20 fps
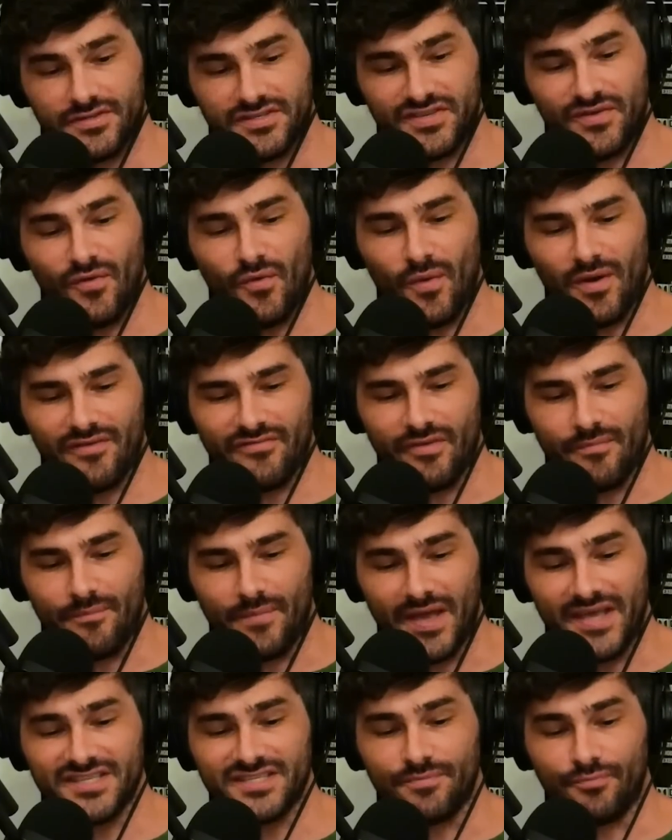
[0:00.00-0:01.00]
See what one of the
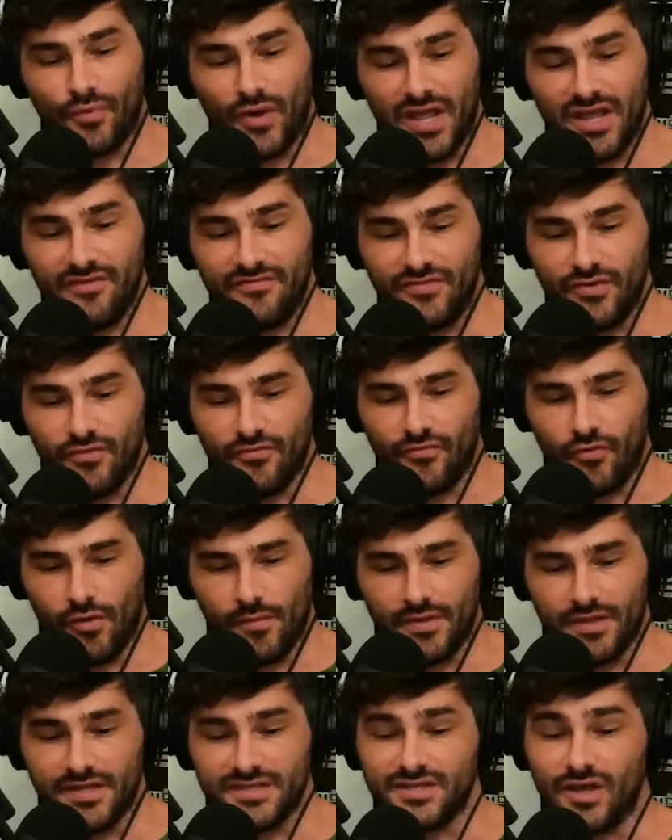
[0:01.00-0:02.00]
best brain fuel
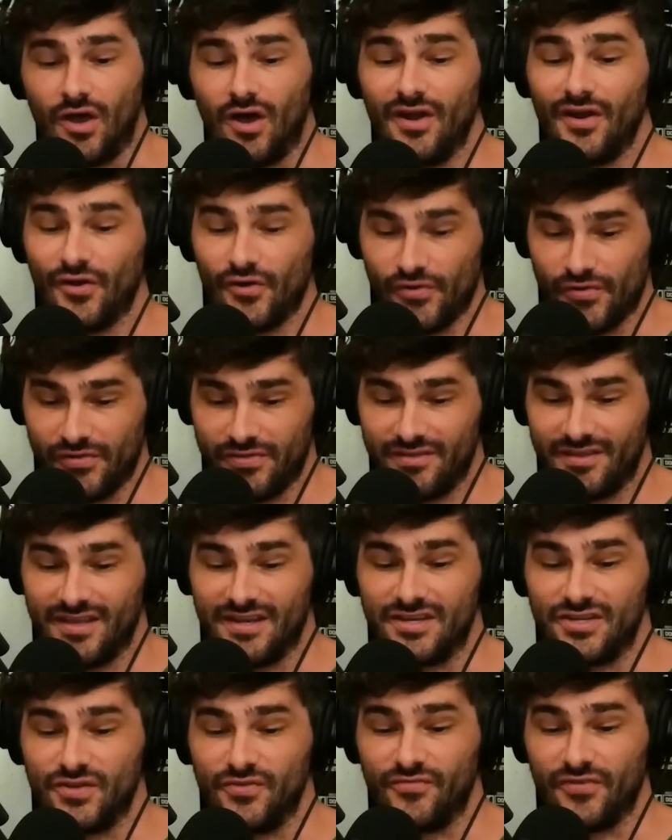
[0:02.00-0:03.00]
formulas on Earth
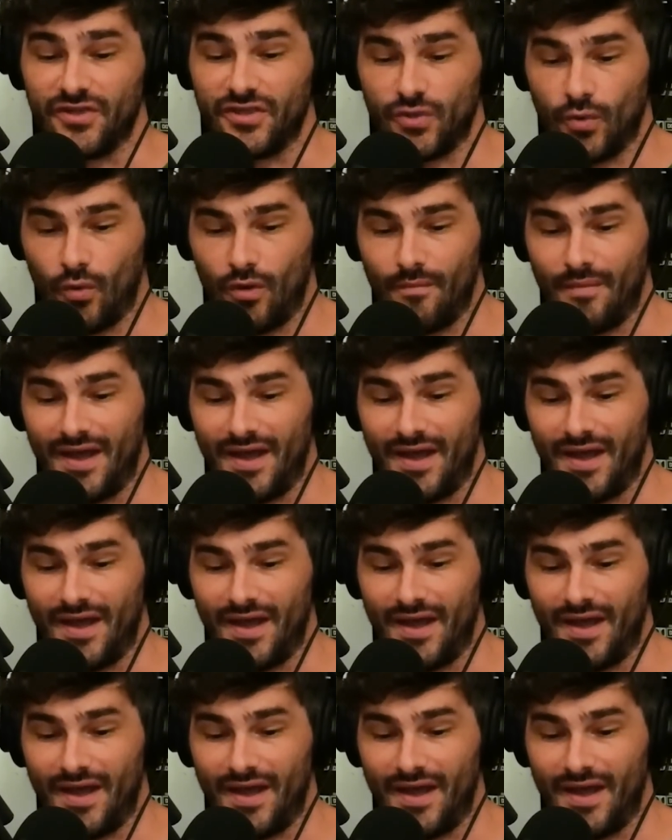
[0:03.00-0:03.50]
can do for your